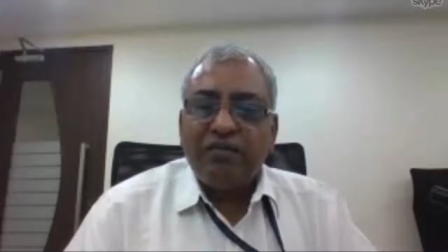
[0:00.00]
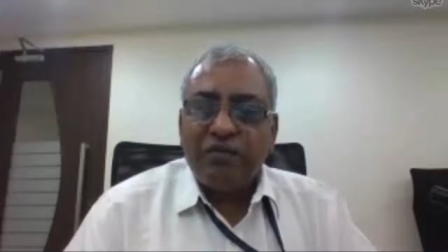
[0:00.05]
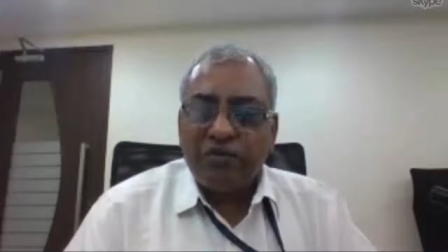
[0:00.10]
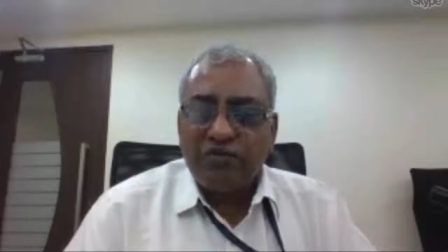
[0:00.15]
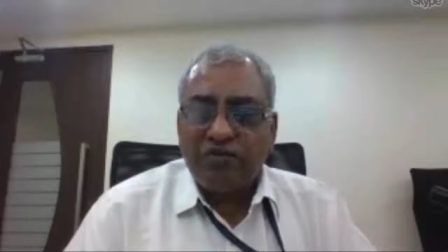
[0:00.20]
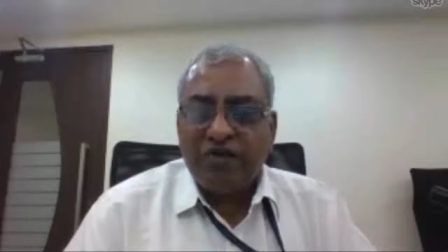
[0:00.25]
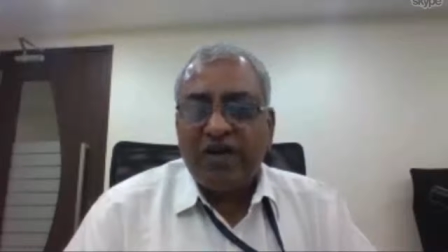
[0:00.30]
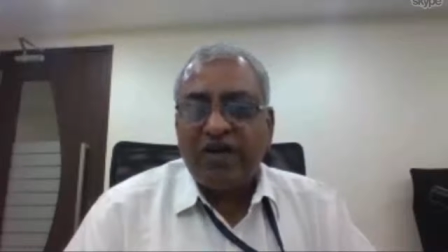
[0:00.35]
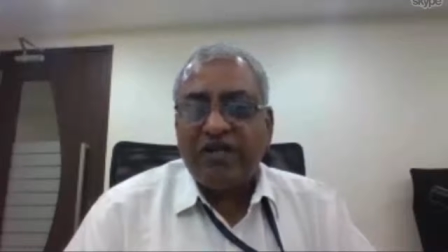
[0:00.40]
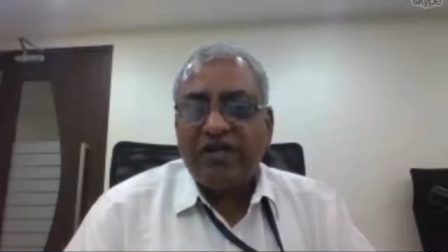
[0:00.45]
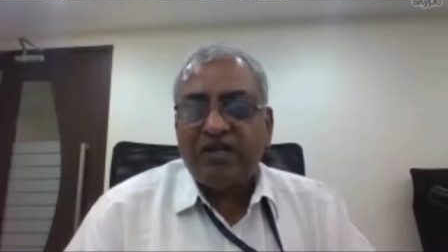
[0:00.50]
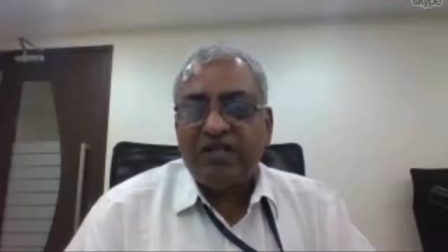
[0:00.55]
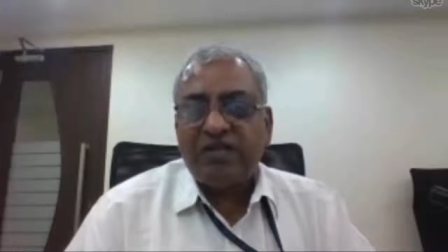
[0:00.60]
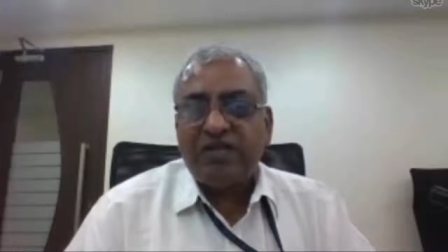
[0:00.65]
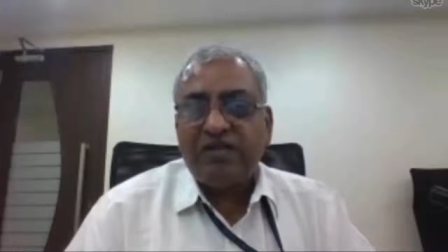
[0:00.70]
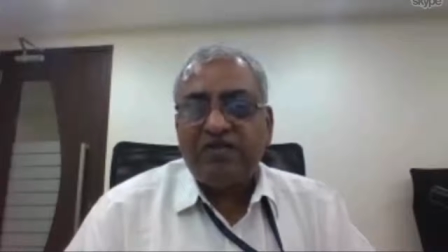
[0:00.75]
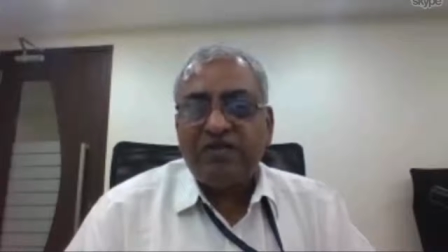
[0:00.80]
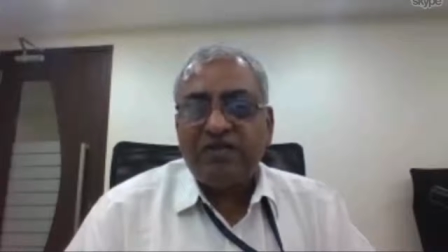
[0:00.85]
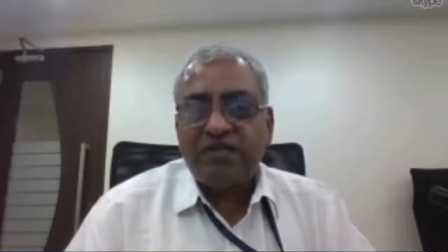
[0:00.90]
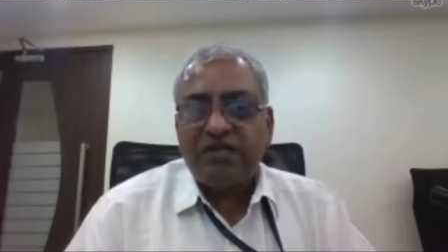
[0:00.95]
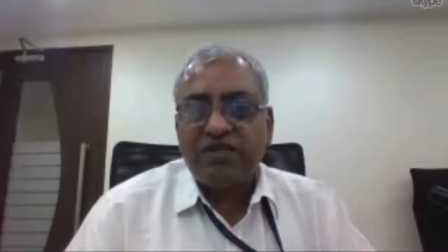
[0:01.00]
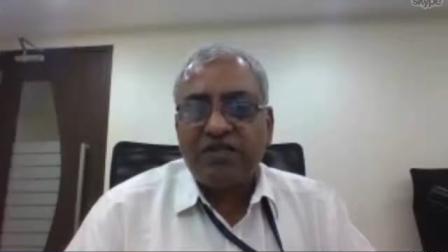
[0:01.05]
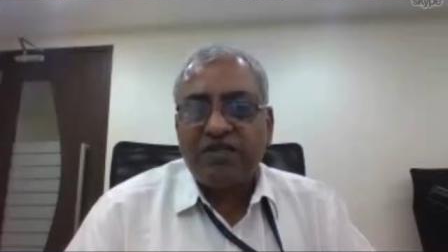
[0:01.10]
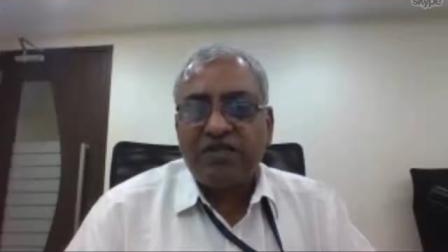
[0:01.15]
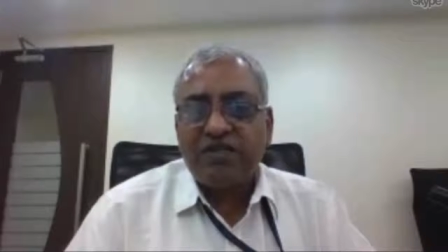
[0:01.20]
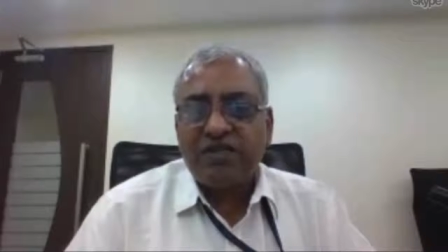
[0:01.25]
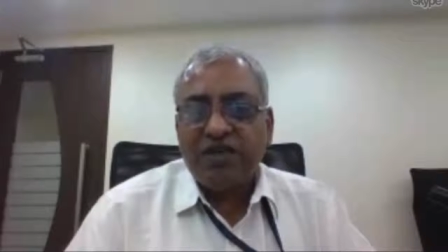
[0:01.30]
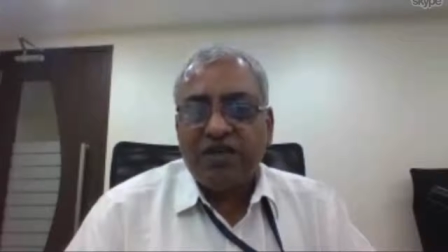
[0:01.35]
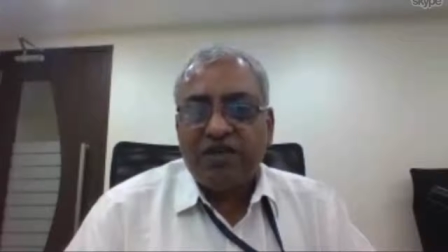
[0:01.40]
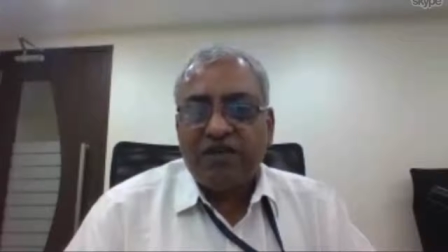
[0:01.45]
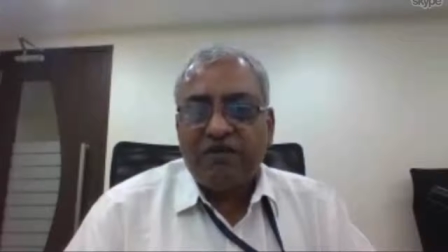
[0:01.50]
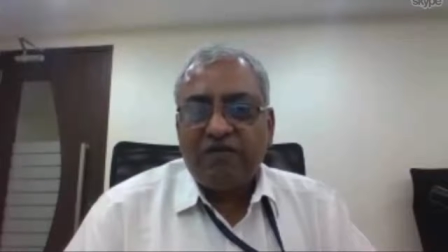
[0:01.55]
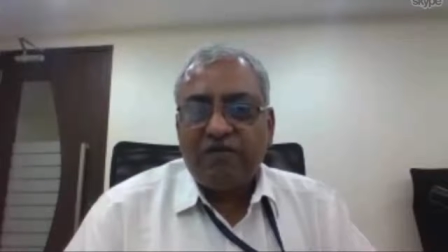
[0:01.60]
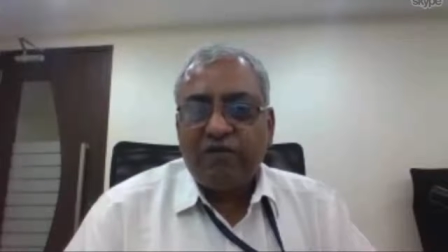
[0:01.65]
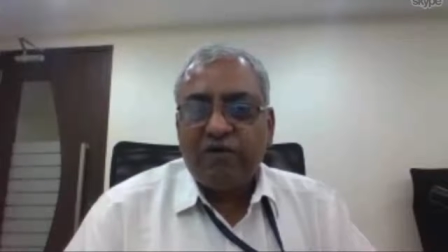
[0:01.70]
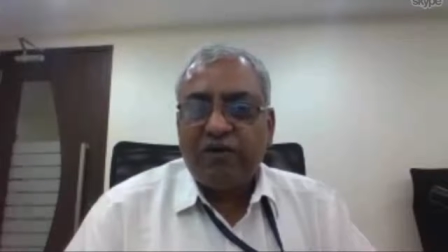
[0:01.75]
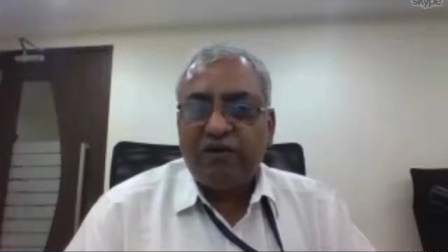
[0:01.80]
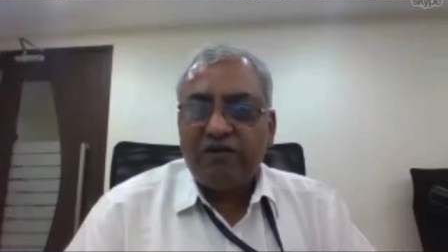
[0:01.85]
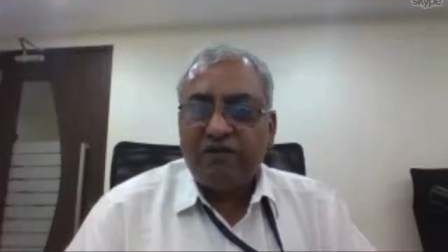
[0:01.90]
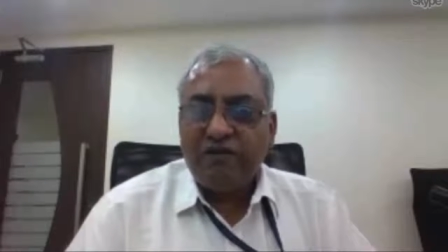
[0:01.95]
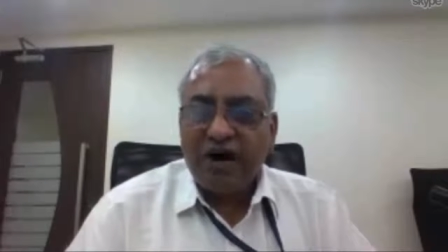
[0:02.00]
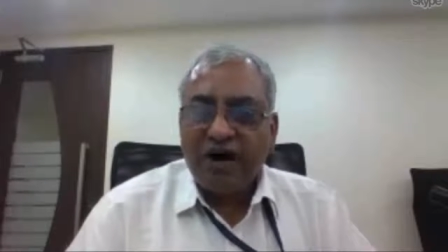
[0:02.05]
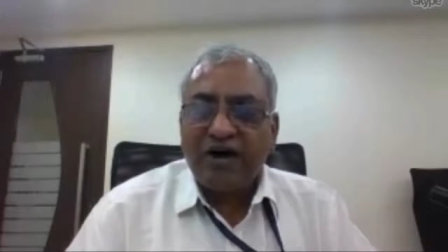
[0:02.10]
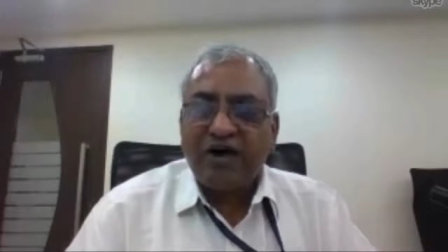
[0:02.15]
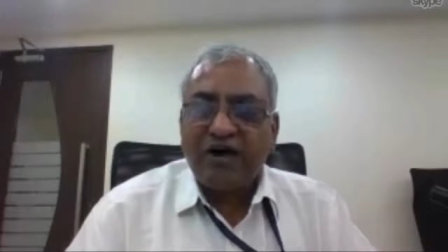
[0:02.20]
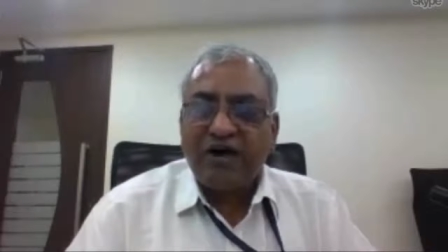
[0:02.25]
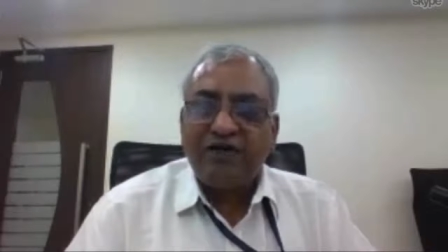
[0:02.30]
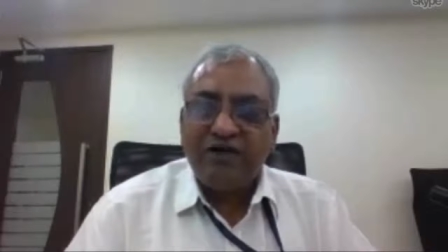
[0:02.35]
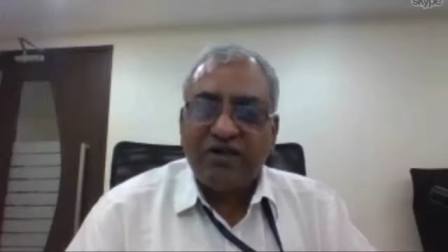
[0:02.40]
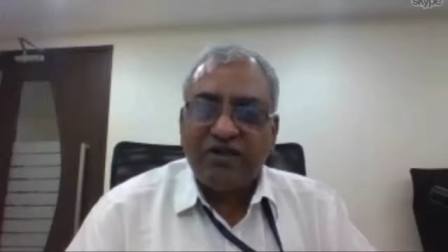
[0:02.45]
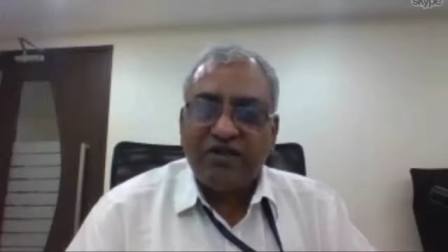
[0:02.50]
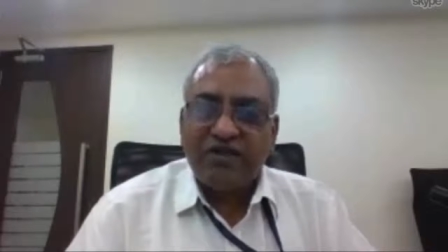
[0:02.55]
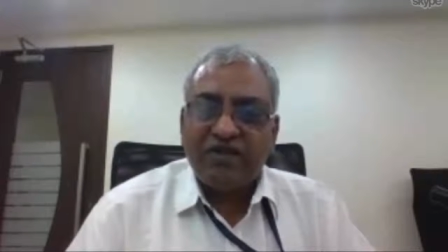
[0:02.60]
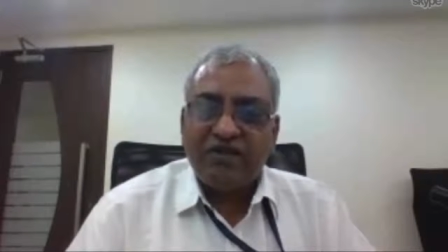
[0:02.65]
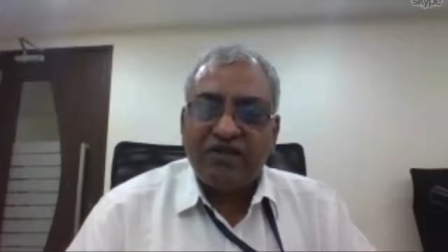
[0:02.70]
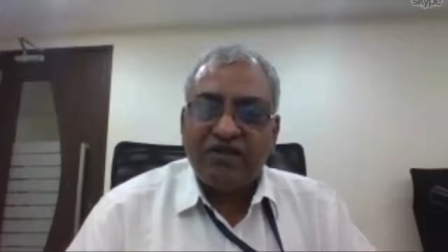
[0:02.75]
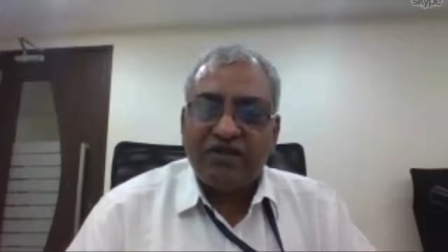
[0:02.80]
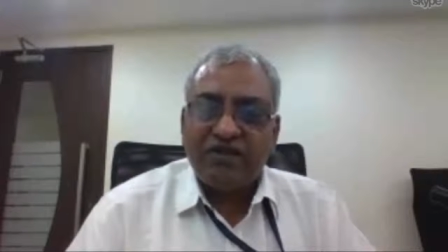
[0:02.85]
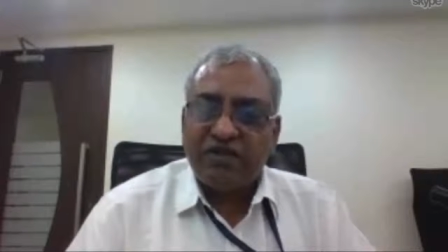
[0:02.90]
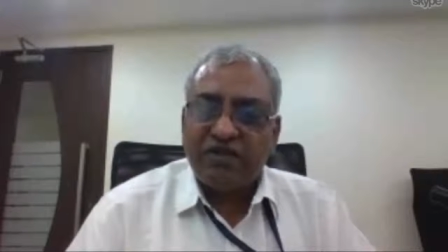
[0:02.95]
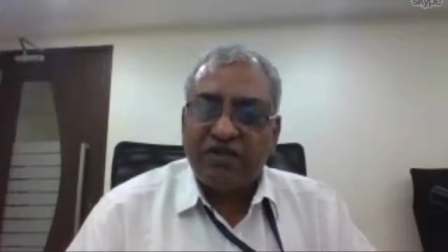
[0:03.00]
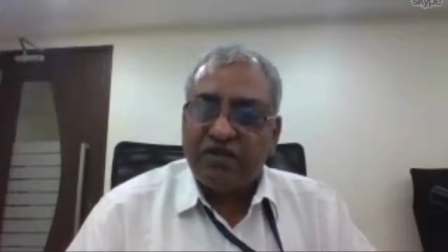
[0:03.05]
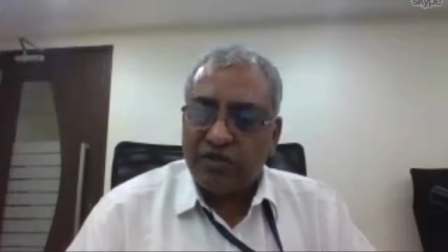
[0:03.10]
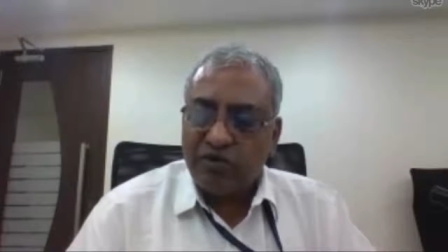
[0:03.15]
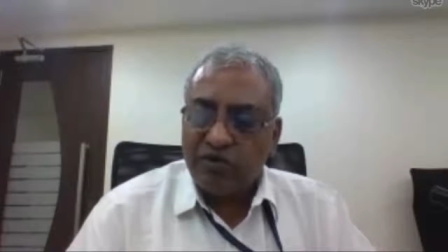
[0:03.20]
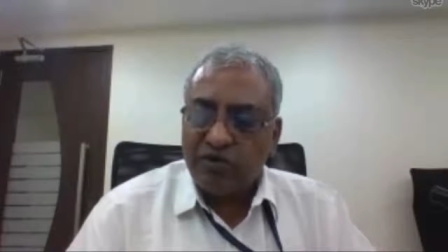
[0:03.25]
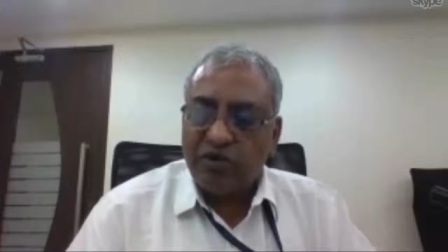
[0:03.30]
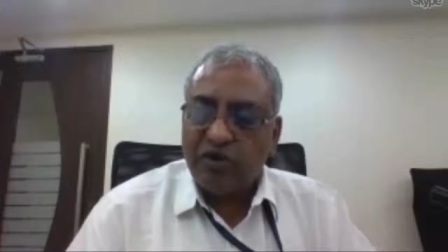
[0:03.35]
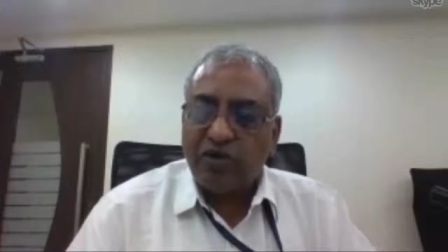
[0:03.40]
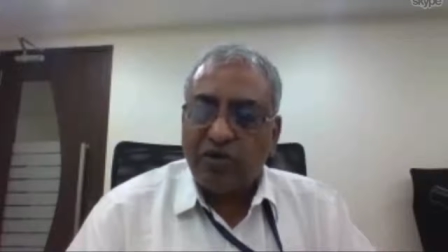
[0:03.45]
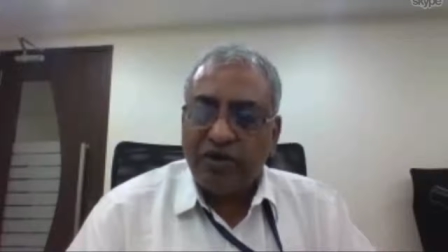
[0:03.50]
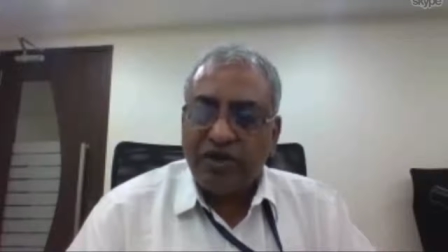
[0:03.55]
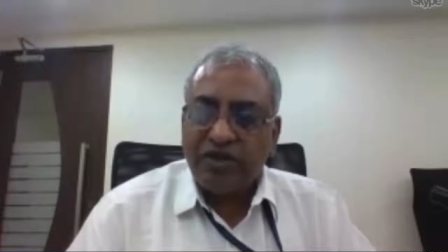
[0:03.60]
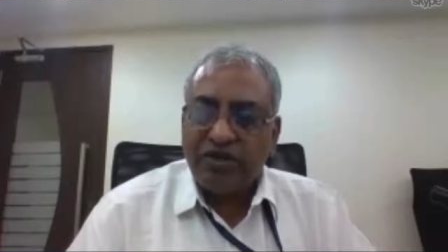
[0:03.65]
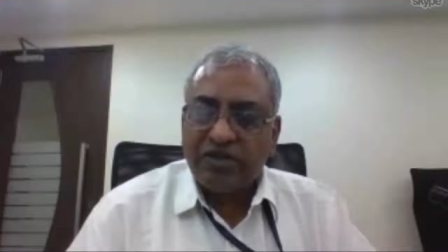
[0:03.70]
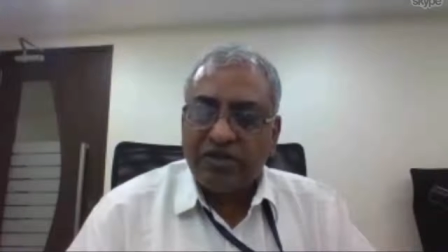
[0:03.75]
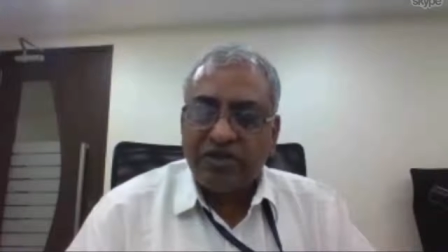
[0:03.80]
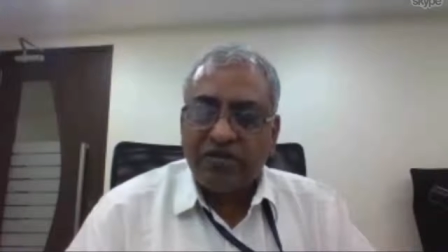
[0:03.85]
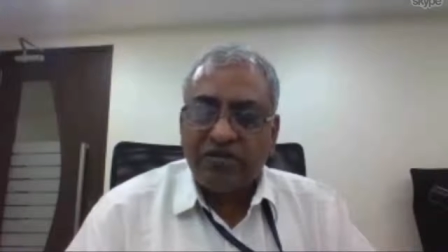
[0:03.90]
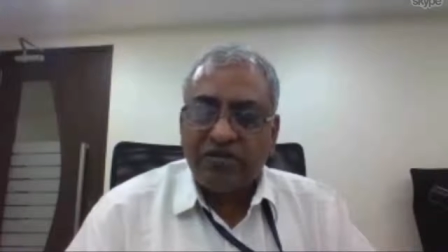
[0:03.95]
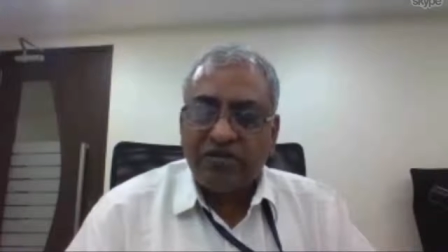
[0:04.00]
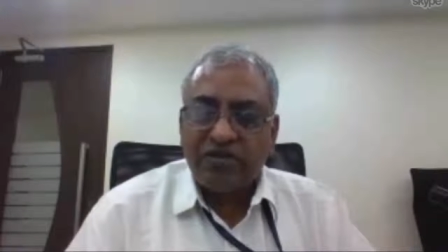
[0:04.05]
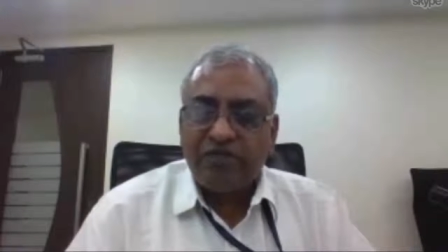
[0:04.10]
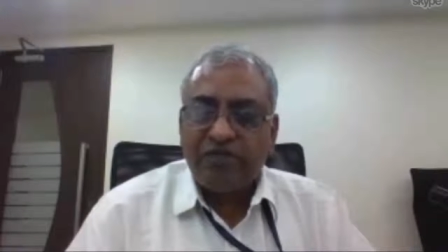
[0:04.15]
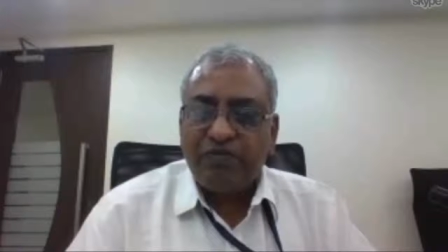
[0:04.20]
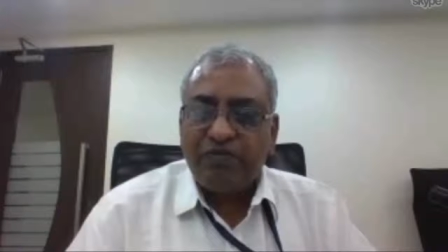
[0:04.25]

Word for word: provide services for refractive errors in school-going children.